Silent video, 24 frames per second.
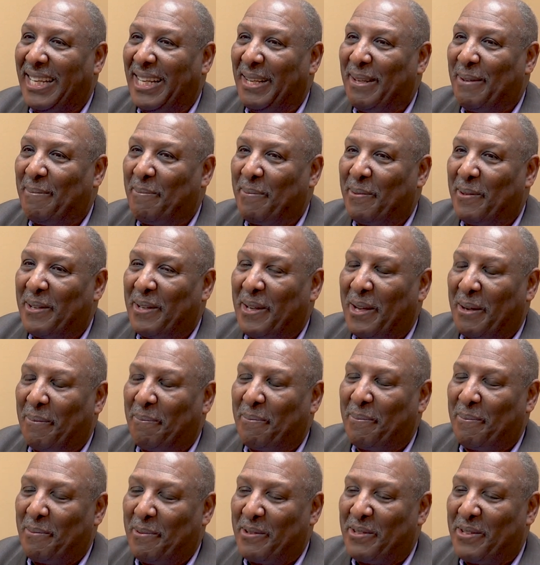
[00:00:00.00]
And
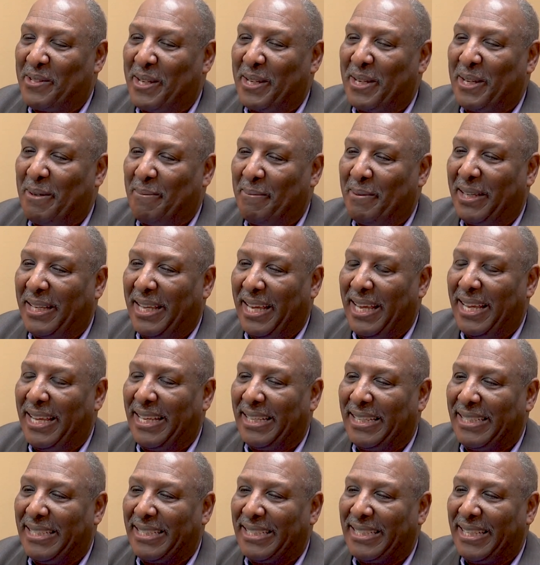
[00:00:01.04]
helped present him a
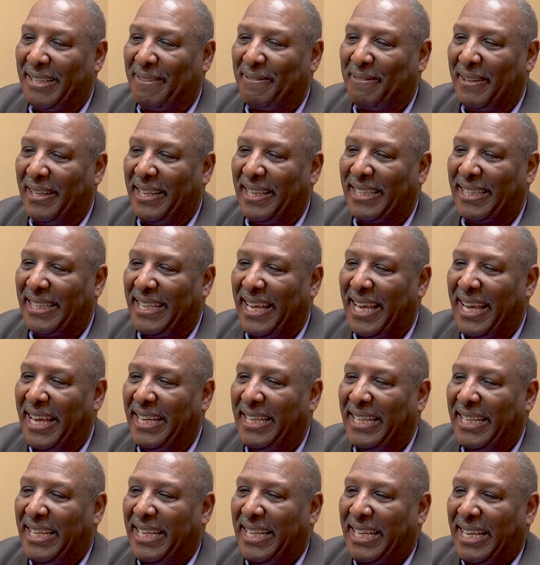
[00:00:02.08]
cake and stuff like
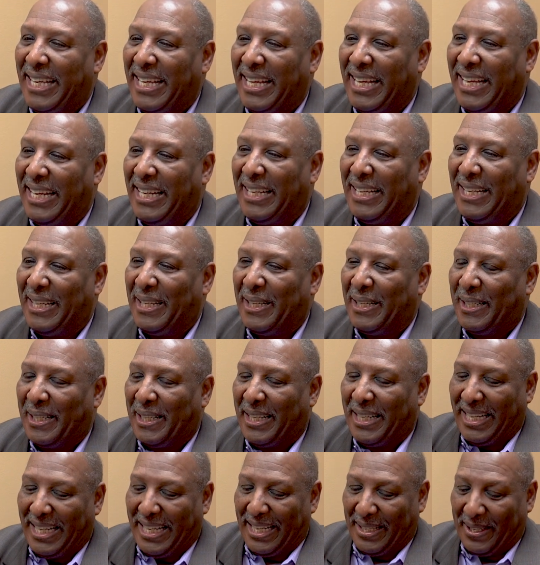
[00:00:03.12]
that.
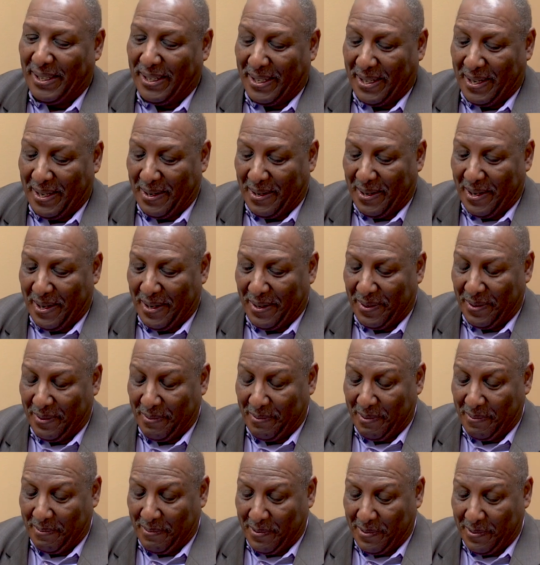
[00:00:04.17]
And the
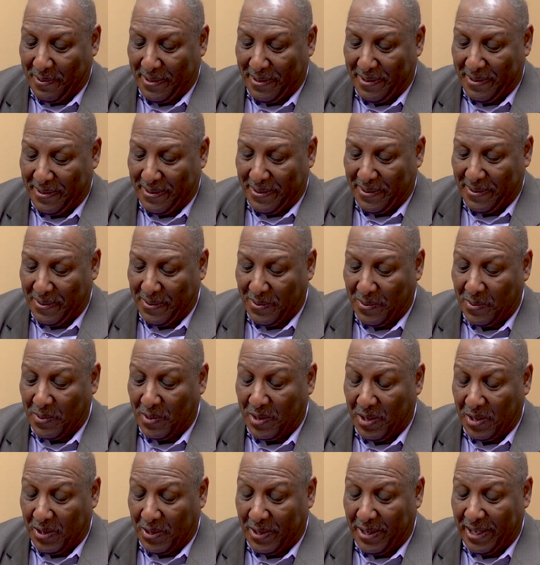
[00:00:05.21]
other reporters
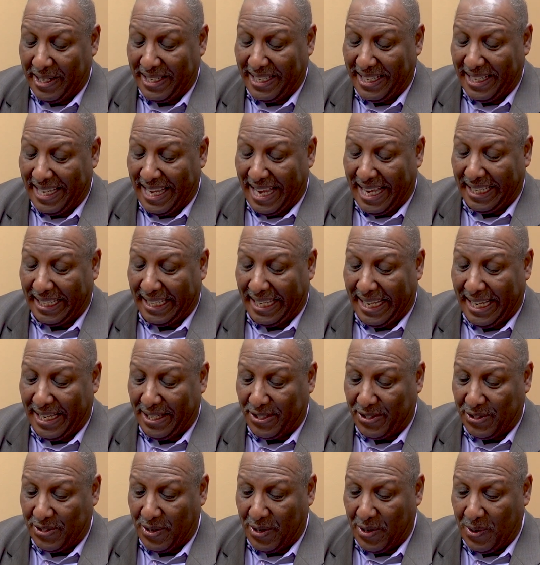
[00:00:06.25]
who were on that
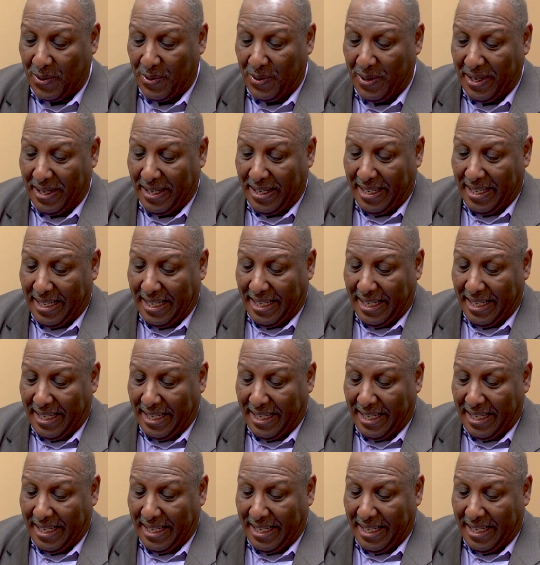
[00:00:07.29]
last show,